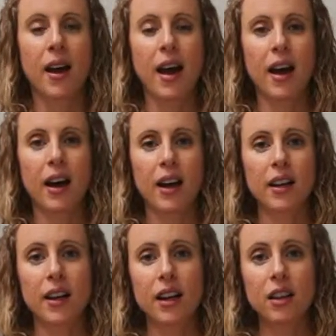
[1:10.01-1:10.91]

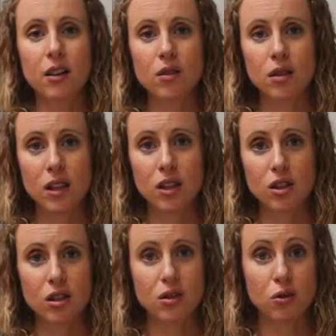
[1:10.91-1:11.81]
and in
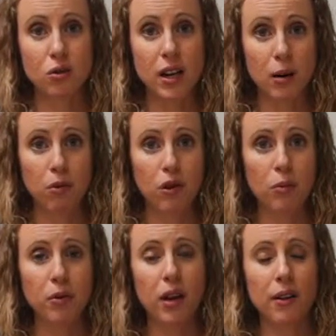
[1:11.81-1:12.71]
each table
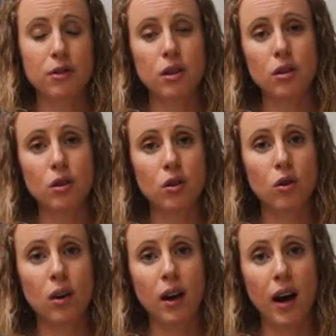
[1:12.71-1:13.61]
group you'll have
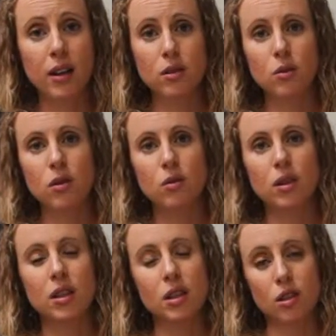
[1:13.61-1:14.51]
2 high school
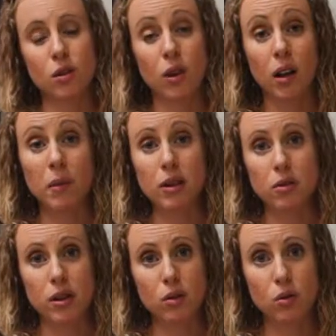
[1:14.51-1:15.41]
students and 2
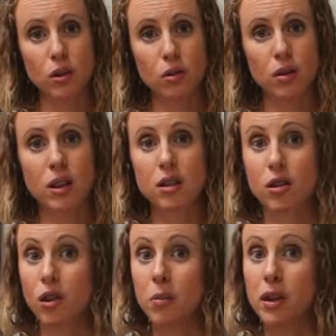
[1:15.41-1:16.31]
elementary school students.
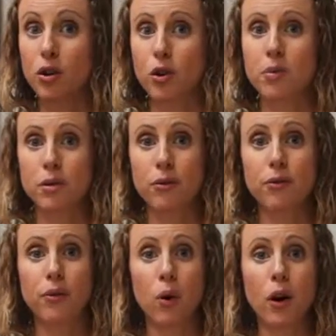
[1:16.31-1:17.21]
So there'll be groups of
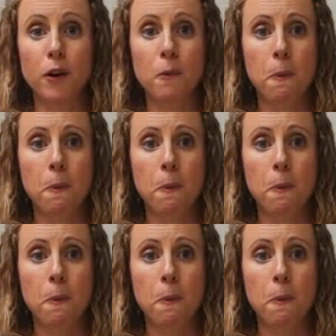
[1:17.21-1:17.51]
4.